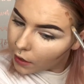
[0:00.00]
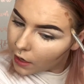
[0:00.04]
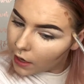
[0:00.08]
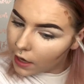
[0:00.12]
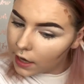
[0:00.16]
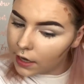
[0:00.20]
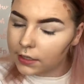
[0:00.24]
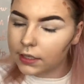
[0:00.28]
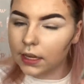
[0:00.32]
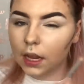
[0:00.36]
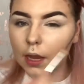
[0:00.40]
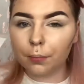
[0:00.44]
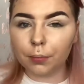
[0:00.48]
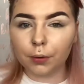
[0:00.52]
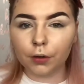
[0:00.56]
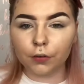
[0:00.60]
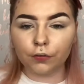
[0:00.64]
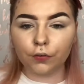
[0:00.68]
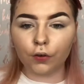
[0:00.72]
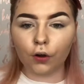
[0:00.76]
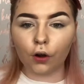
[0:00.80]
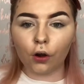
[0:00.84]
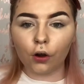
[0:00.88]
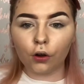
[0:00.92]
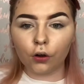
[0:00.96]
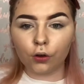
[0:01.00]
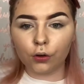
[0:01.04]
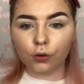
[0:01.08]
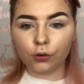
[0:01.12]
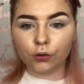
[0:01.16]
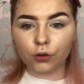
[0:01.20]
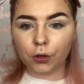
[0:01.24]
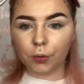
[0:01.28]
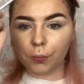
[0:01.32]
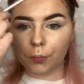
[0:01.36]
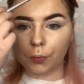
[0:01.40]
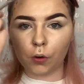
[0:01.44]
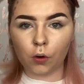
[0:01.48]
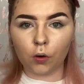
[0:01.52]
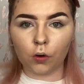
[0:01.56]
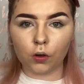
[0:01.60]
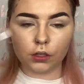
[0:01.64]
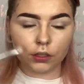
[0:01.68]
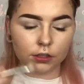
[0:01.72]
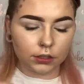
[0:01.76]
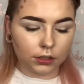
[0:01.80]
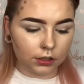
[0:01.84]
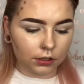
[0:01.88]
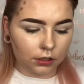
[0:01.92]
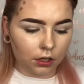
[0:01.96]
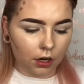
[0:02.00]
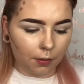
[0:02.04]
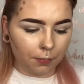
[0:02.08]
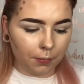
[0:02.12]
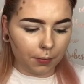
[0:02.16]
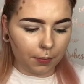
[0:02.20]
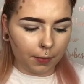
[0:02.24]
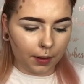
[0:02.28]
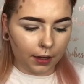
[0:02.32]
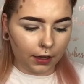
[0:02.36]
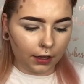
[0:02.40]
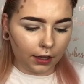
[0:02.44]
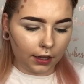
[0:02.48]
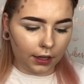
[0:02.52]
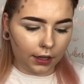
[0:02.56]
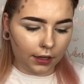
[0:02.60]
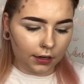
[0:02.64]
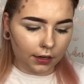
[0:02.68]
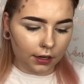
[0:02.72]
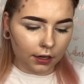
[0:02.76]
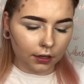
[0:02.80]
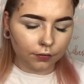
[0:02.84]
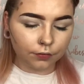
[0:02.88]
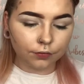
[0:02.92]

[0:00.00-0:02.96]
as I prefer to bronze the top of my head.